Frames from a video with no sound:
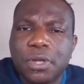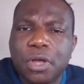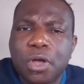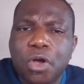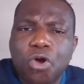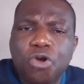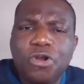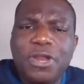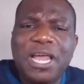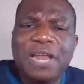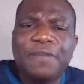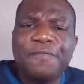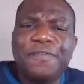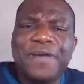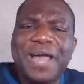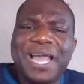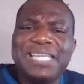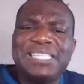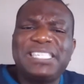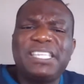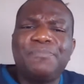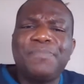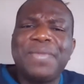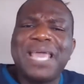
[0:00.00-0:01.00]
Or they're
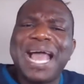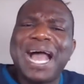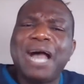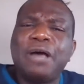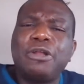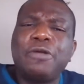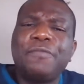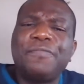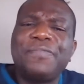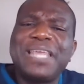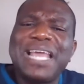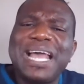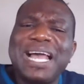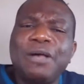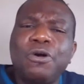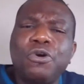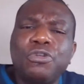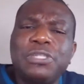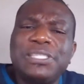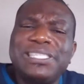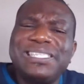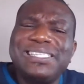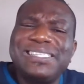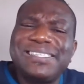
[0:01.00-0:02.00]
advising me out of their
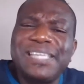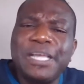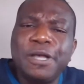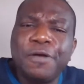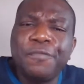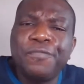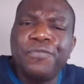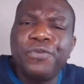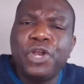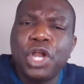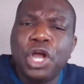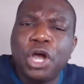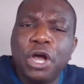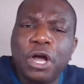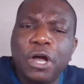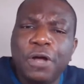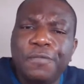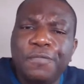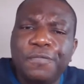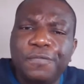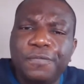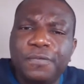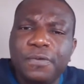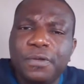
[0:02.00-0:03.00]
own self
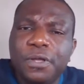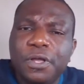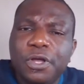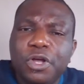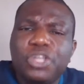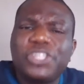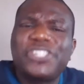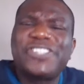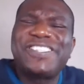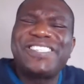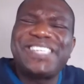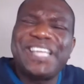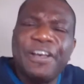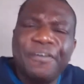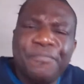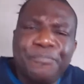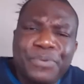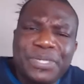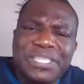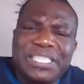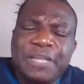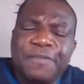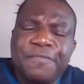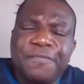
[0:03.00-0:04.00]
love or self
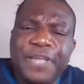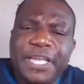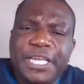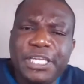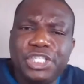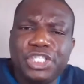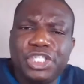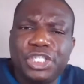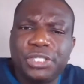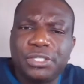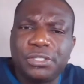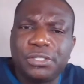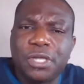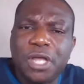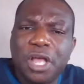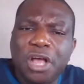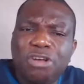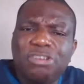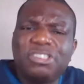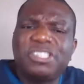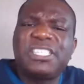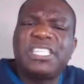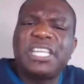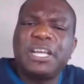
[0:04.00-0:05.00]
preservation
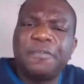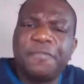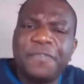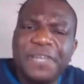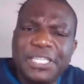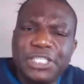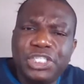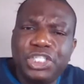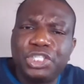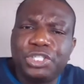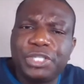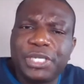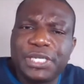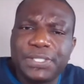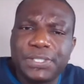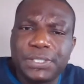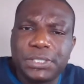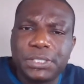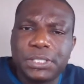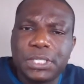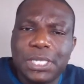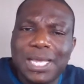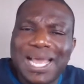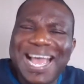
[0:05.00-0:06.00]
or self interest?
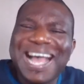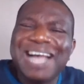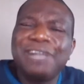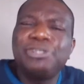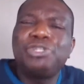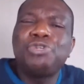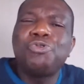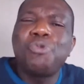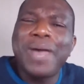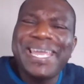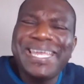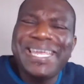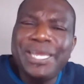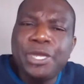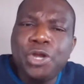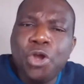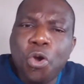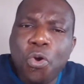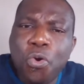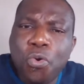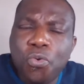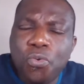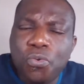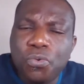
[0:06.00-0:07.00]
How do I
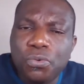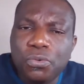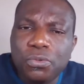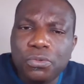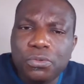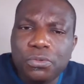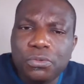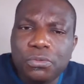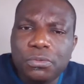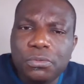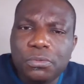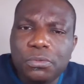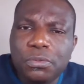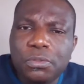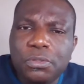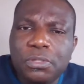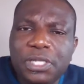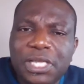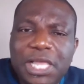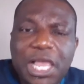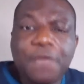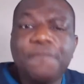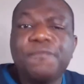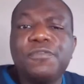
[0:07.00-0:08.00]
know?
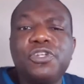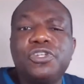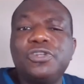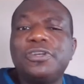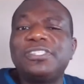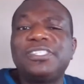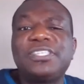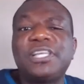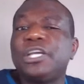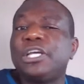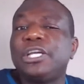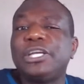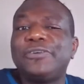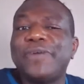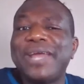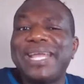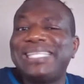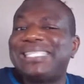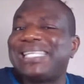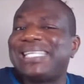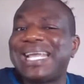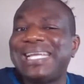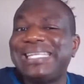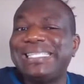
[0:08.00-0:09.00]
Even though it's a
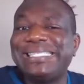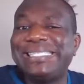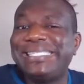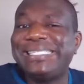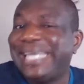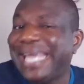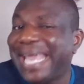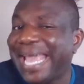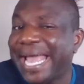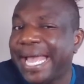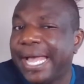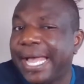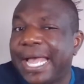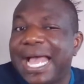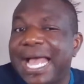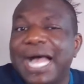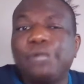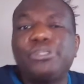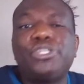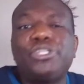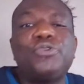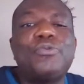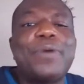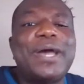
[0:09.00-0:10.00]
great idea,
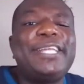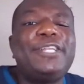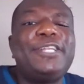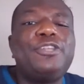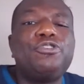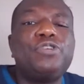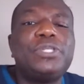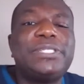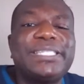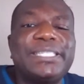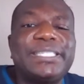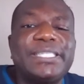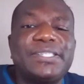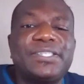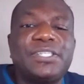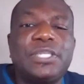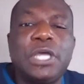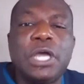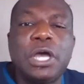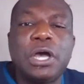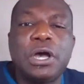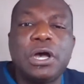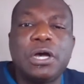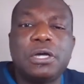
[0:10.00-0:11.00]
how do I know this is
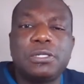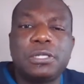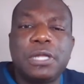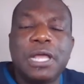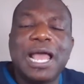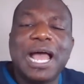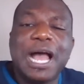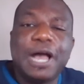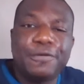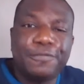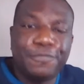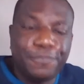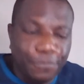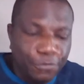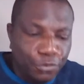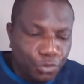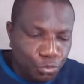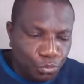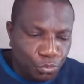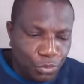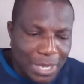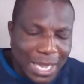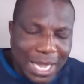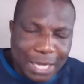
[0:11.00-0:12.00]
God? I'll,
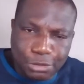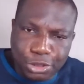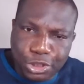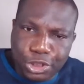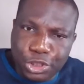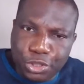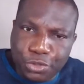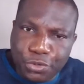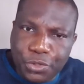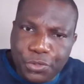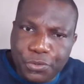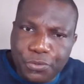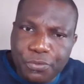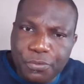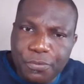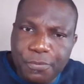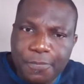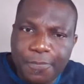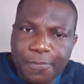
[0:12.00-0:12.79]
I'll show you.